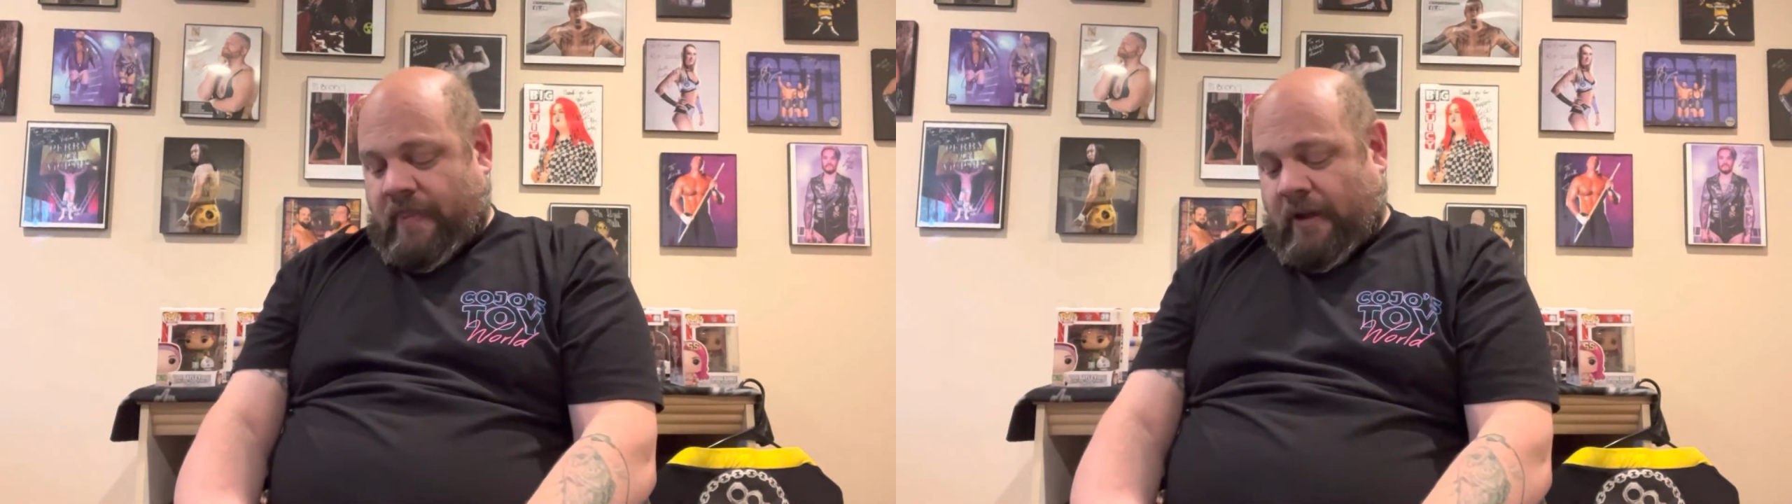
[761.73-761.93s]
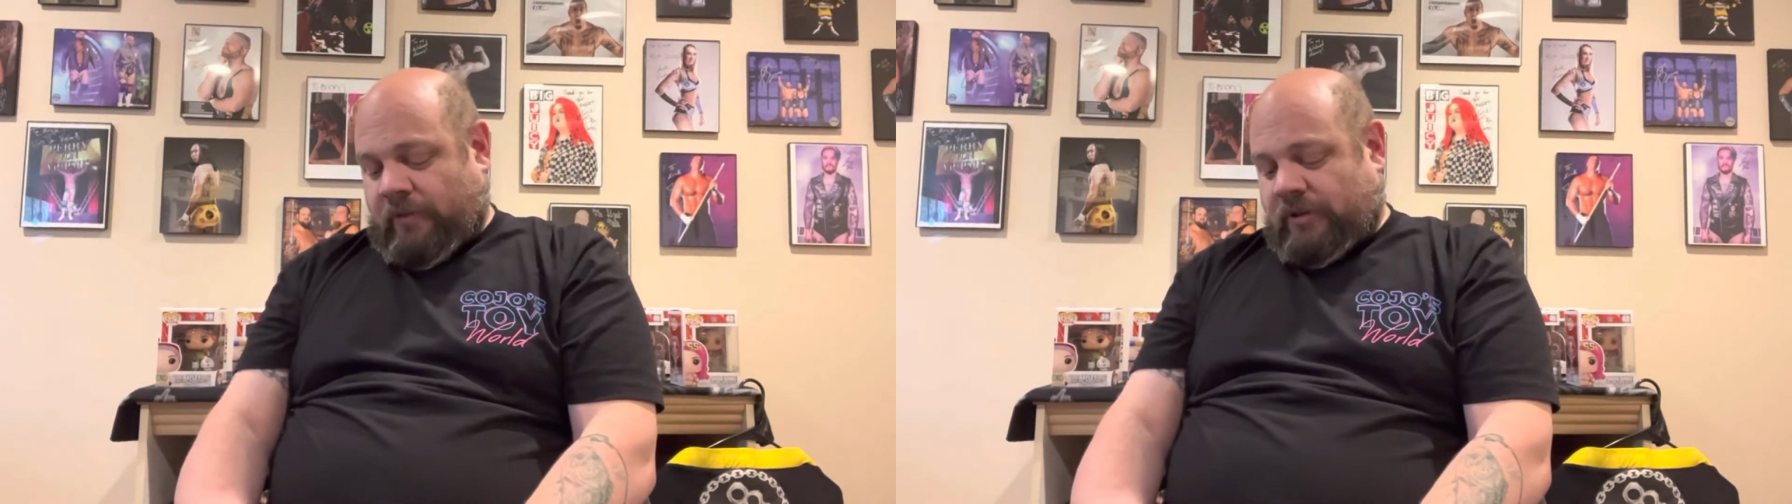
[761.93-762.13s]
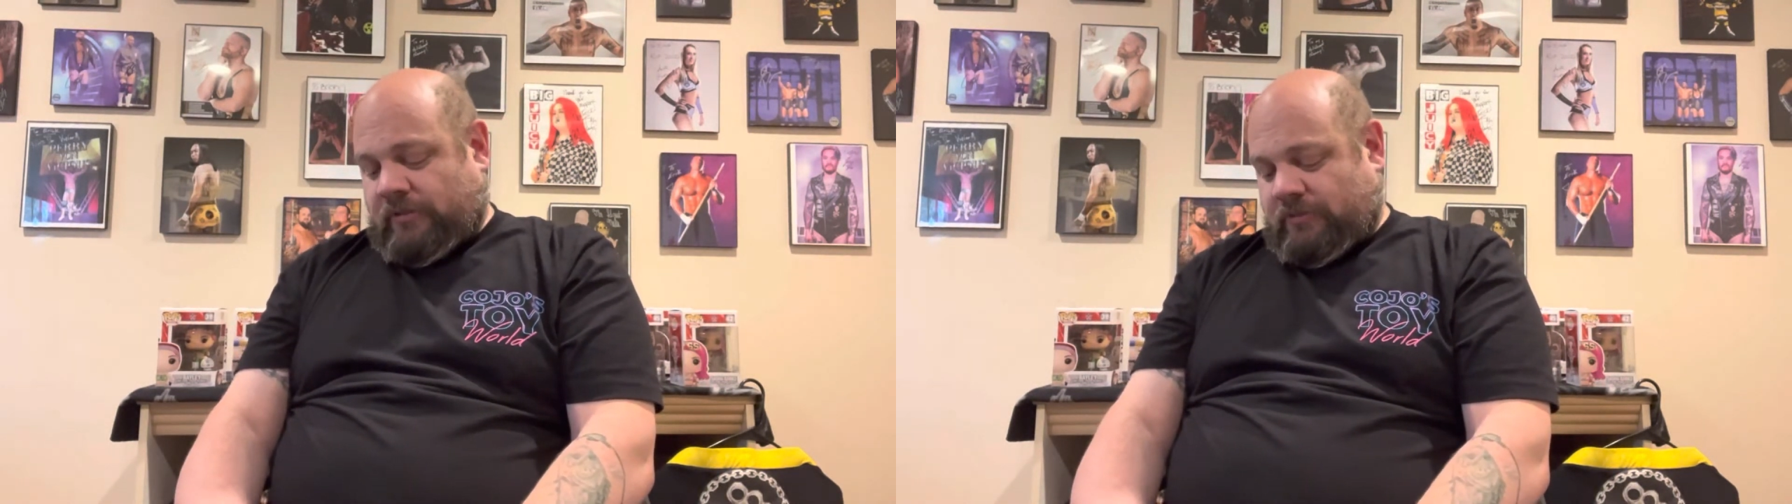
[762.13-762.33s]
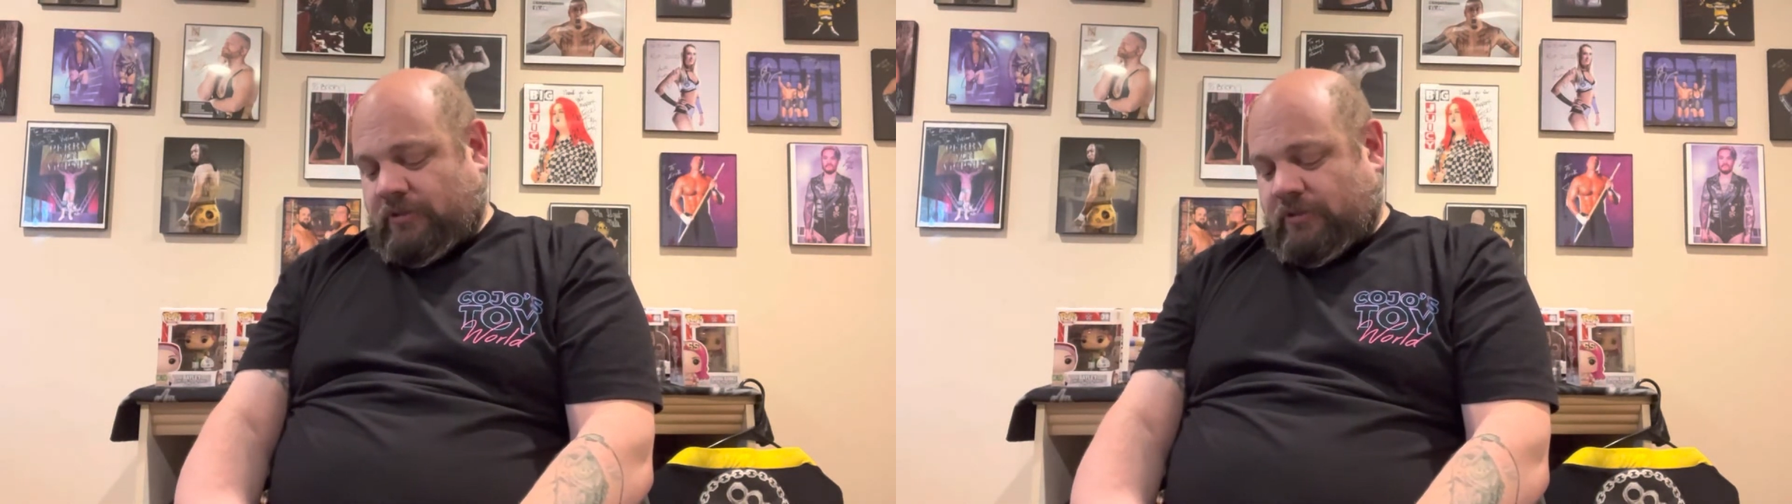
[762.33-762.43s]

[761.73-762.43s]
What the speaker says: one,